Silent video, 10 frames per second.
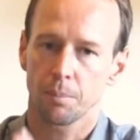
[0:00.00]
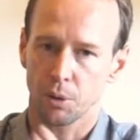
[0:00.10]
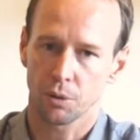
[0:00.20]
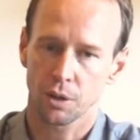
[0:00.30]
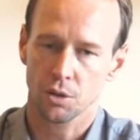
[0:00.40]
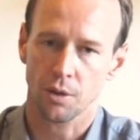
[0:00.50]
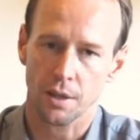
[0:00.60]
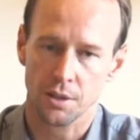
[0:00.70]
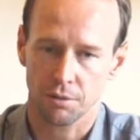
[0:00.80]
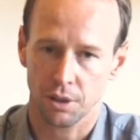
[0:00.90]
building
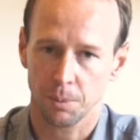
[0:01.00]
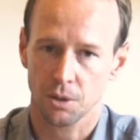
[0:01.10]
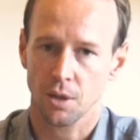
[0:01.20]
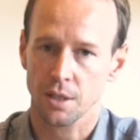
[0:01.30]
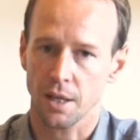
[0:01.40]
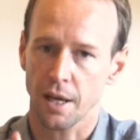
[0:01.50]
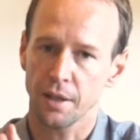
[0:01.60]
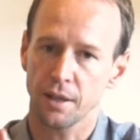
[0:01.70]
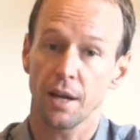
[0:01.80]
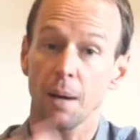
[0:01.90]
trust, developing trust. And
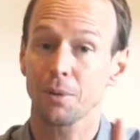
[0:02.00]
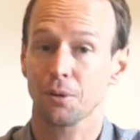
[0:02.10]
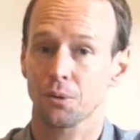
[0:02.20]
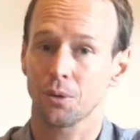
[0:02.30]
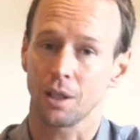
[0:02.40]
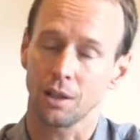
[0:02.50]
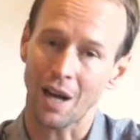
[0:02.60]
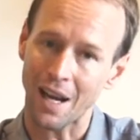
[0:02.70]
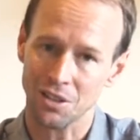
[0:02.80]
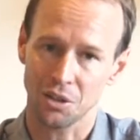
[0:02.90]
then number three,
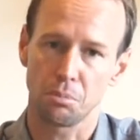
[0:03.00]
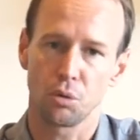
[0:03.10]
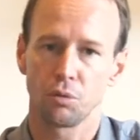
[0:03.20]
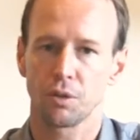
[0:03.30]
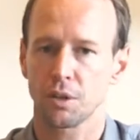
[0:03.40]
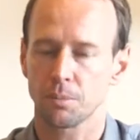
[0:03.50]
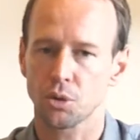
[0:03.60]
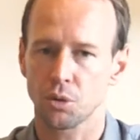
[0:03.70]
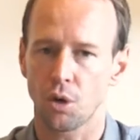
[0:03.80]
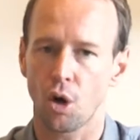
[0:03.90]
you're actually moving them
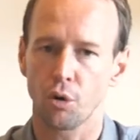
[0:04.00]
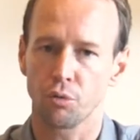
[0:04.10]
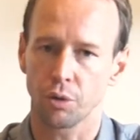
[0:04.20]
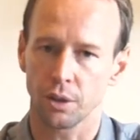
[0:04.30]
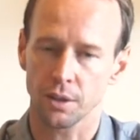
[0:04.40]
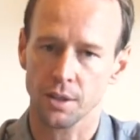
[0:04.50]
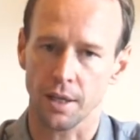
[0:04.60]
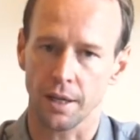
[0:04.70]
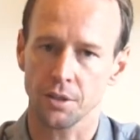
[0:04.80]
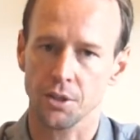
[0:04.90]
to your own real
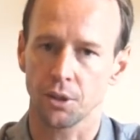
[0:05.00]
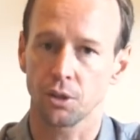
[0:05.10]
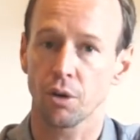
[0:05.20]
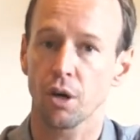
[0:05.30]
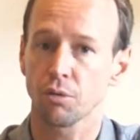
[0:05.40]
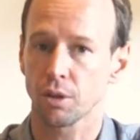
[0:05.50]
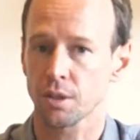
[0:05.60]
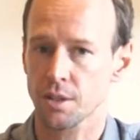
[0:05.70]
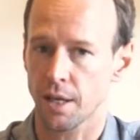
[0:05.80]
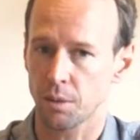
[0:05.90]
estate. So your own
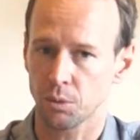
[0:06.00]
real estate